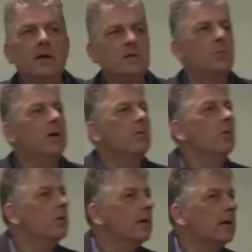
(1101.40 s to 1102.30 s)
That's a pretty
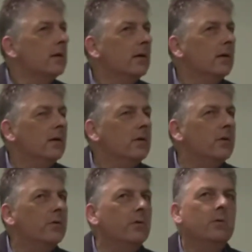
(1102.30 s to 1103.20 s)
rude thing
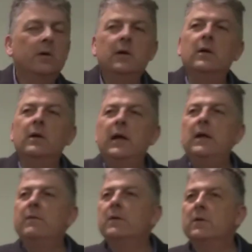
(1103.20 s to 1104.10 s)
to do,
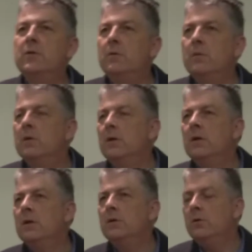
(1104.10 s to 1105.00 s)
even to
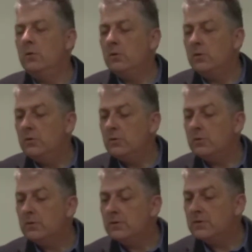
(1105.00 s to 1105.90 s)
your,
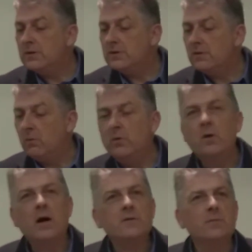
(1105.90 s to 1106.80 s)
your sister or
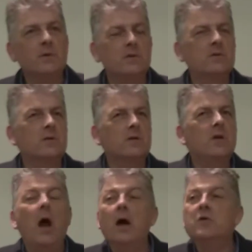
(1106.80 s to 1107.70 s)
your husband, just to
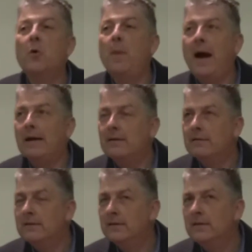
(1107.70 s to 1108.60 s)
turn your back.
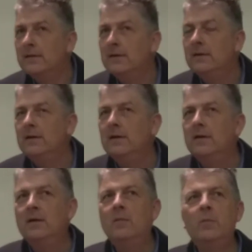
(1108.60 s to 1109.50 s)

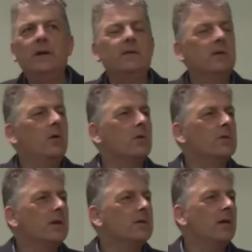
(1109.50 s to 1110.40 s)
But
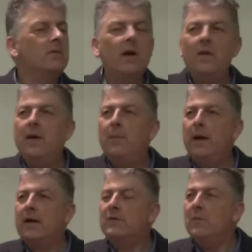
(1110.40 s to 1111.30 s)
God says they've turned their
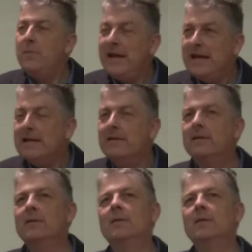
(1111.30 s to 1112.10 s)
back to me.